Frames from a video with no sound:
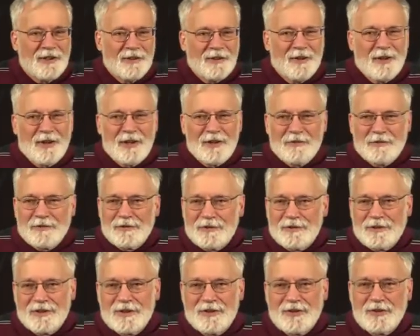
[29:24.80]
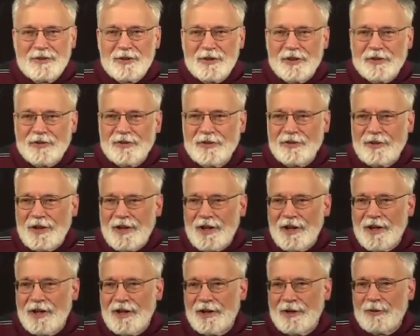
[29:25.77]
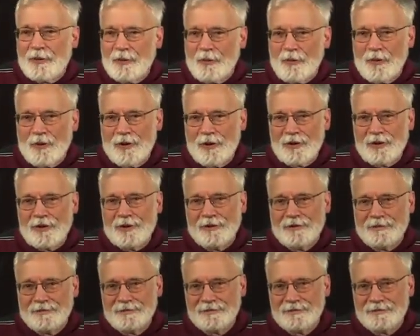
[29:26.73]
Life, just add water.